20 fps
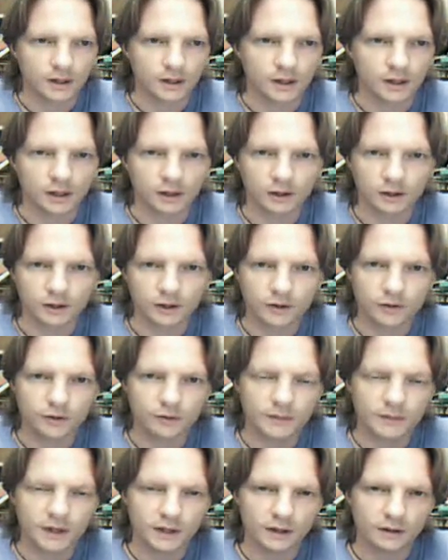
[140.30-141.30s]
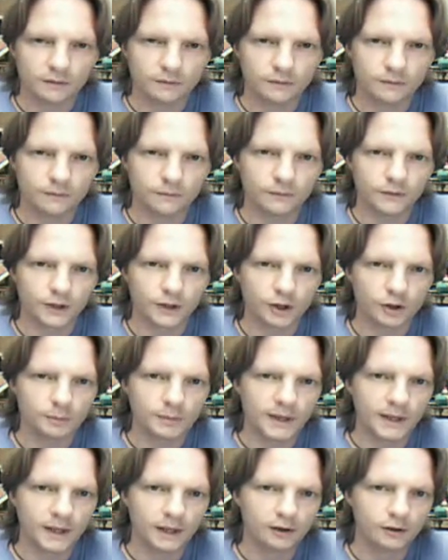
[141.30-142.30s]
A lot of them have no
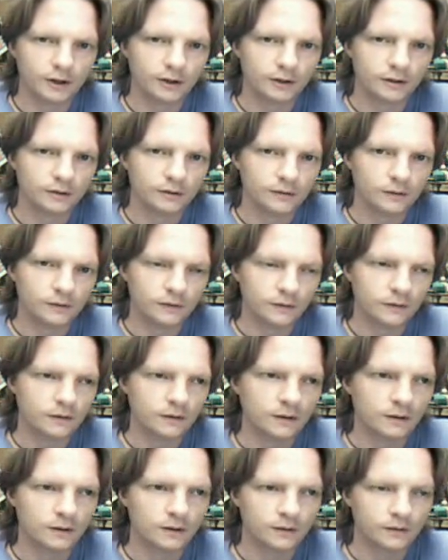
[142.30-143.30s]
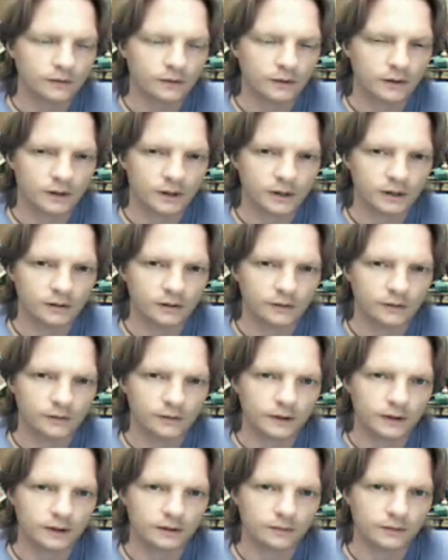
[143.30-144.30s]
backgrounds, so that I can
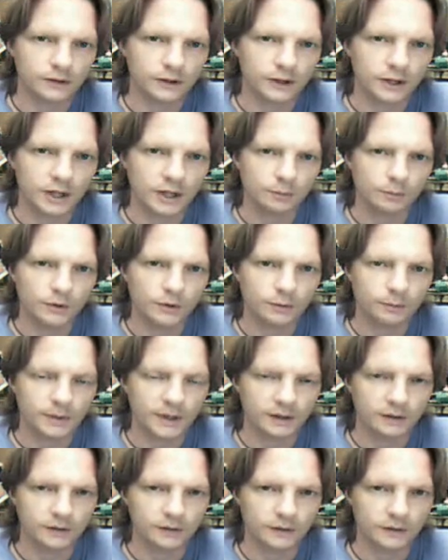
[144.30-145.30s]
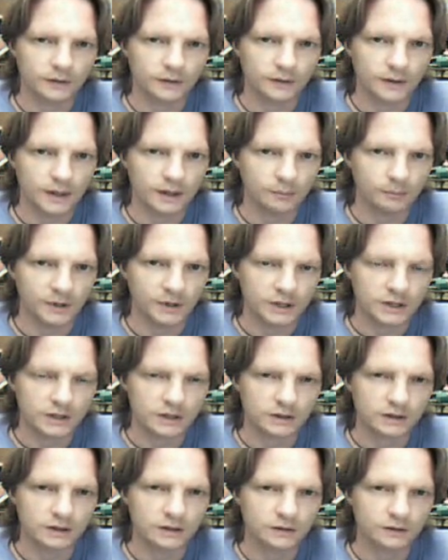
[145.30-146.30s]
save time with painting that
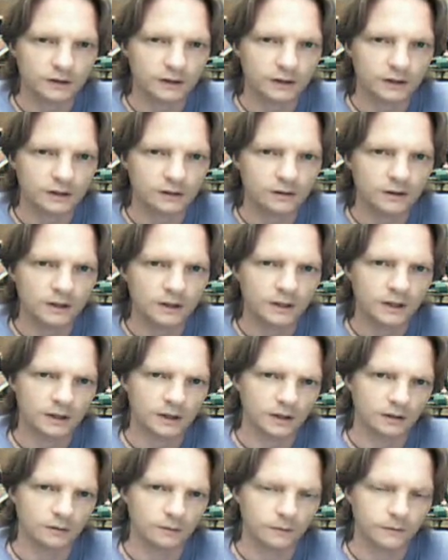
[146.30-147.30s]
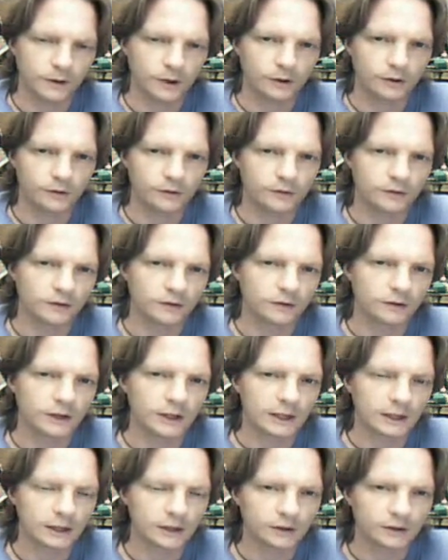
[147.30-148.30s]
much detail and focus
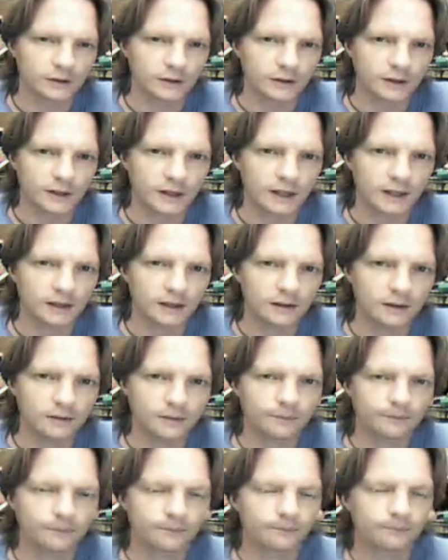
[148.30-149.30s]
entirely on the cat